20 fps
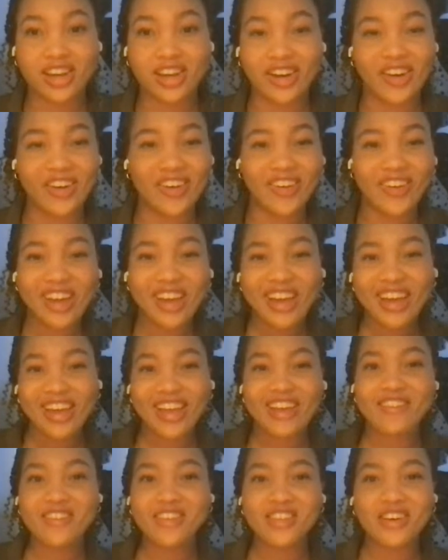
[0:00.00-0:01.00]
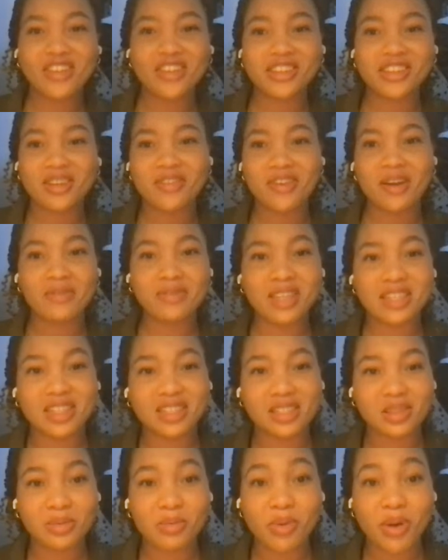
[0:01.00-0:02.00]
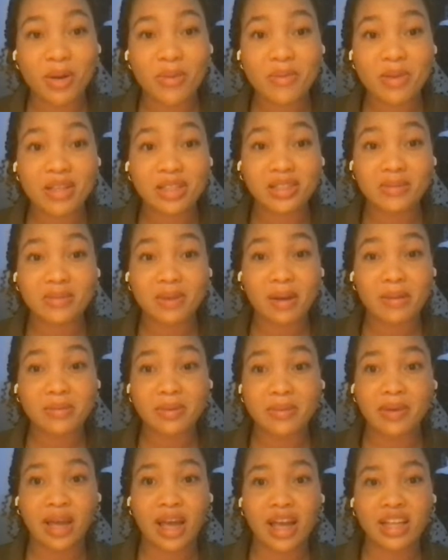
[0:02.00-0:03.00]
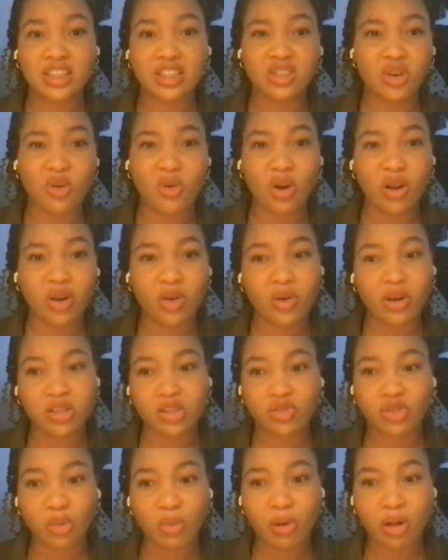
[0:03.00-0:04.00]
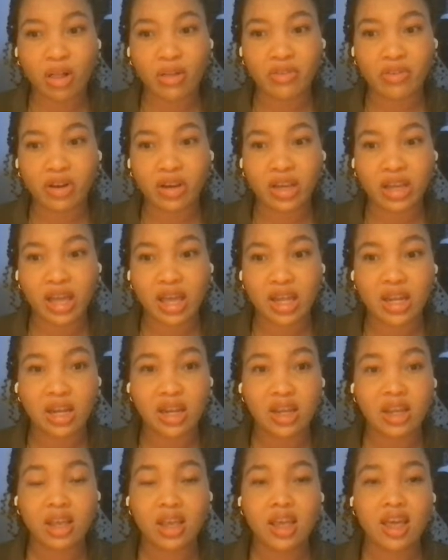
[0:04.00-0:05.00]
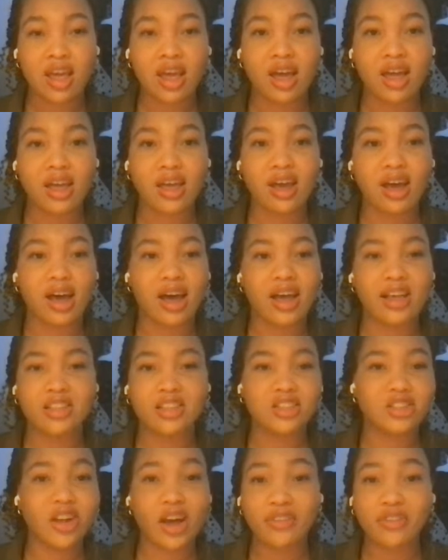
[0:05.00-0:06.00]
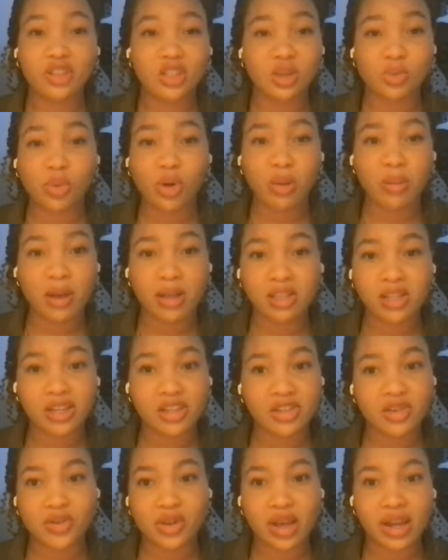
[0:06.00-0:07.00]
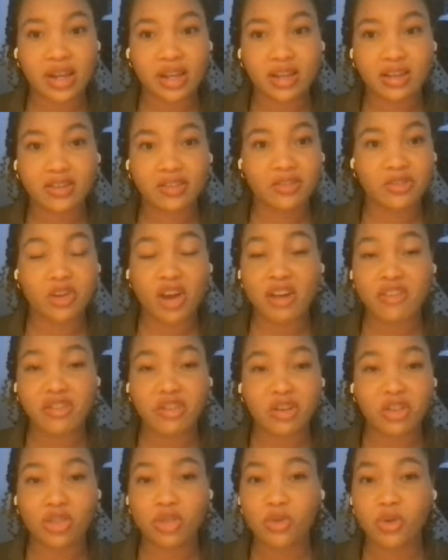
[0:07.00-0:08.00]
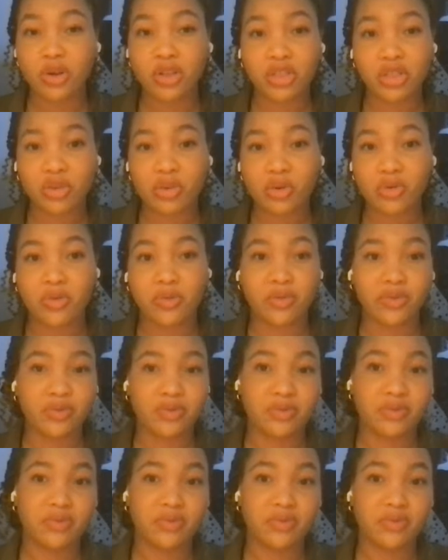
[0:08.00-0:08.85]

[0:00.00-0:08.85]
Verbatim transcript: So even though sometimes they disappoint me and sometimes I'm like, I don't want to watch football ever again, I still have to support Manchester United forever, through and through.